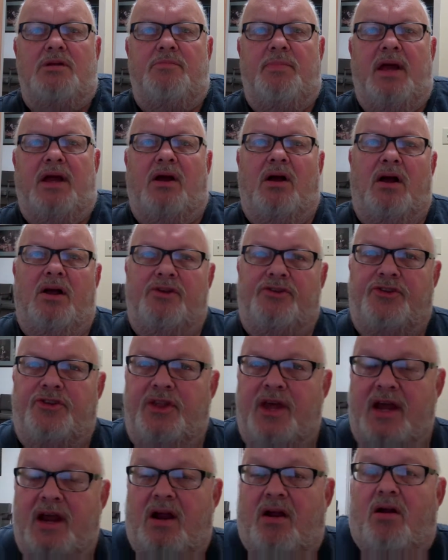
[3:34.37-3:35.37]
because
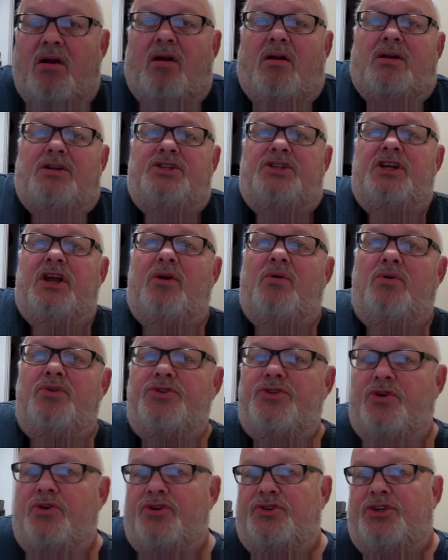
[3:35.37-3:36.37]
their general
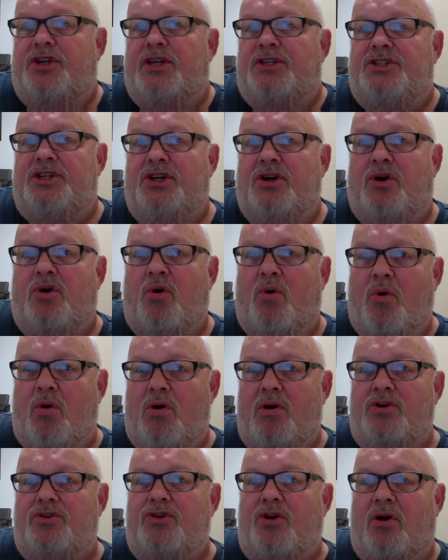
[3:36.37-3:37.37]
jurisdiction
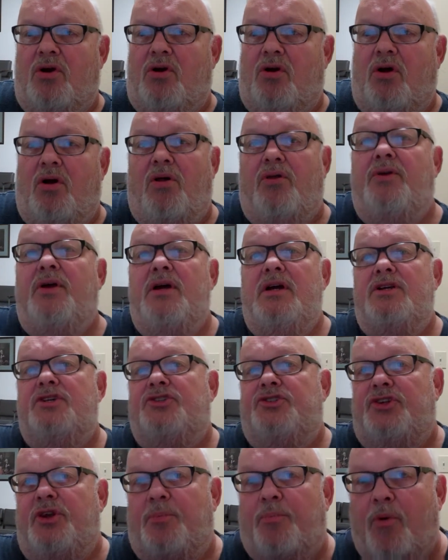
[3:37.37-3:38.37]
courts are called
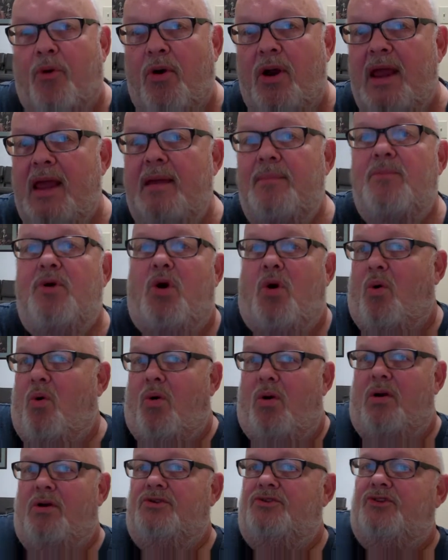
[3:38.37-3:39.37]
Supreme
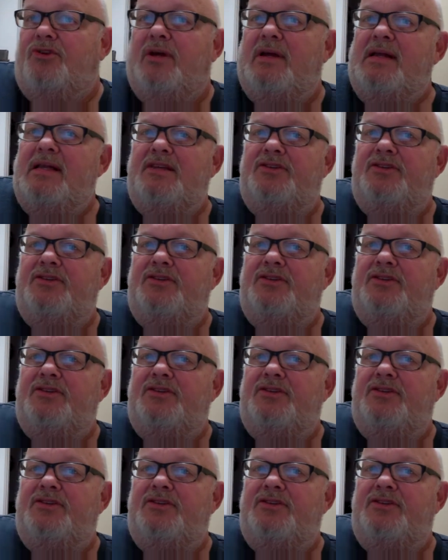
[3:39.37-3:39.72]
Courts.